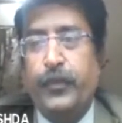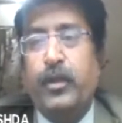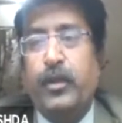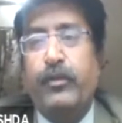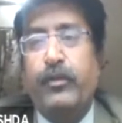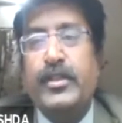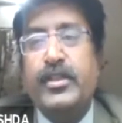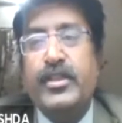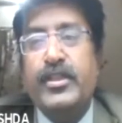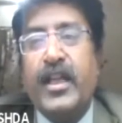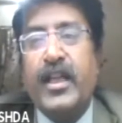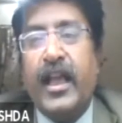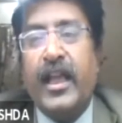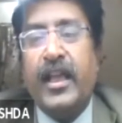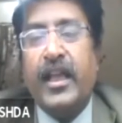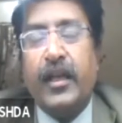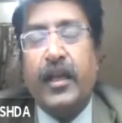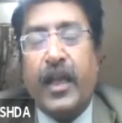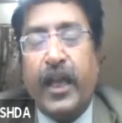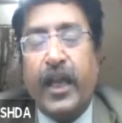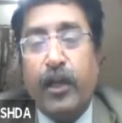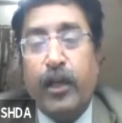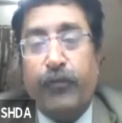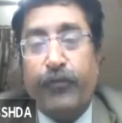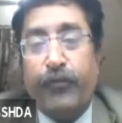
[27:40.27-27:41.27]
which
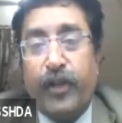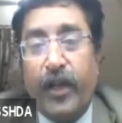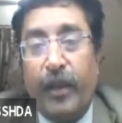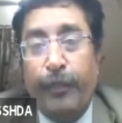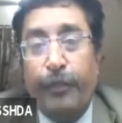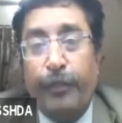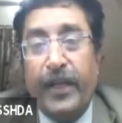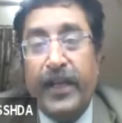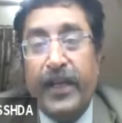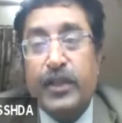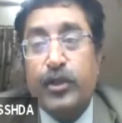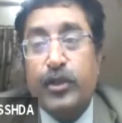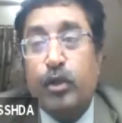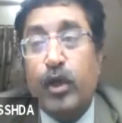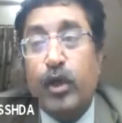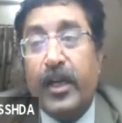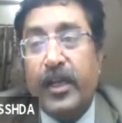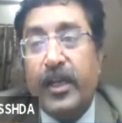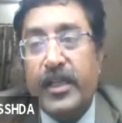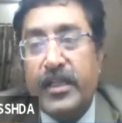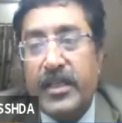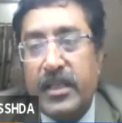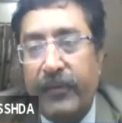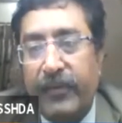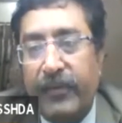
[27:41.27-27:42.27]
kind of complaints you are
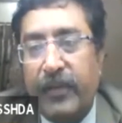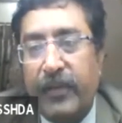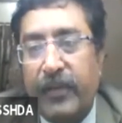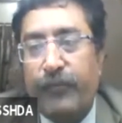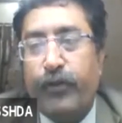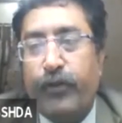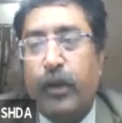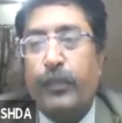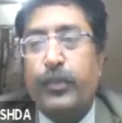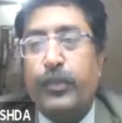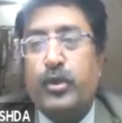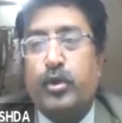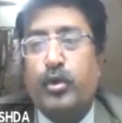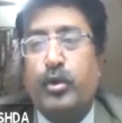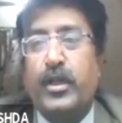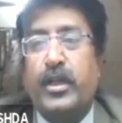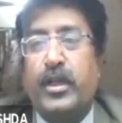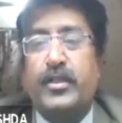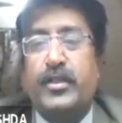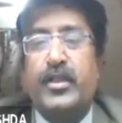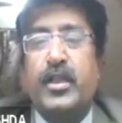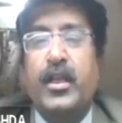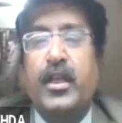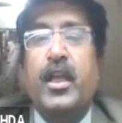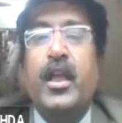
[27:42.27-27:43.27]
receiving from
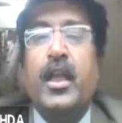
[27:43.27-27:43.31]
students,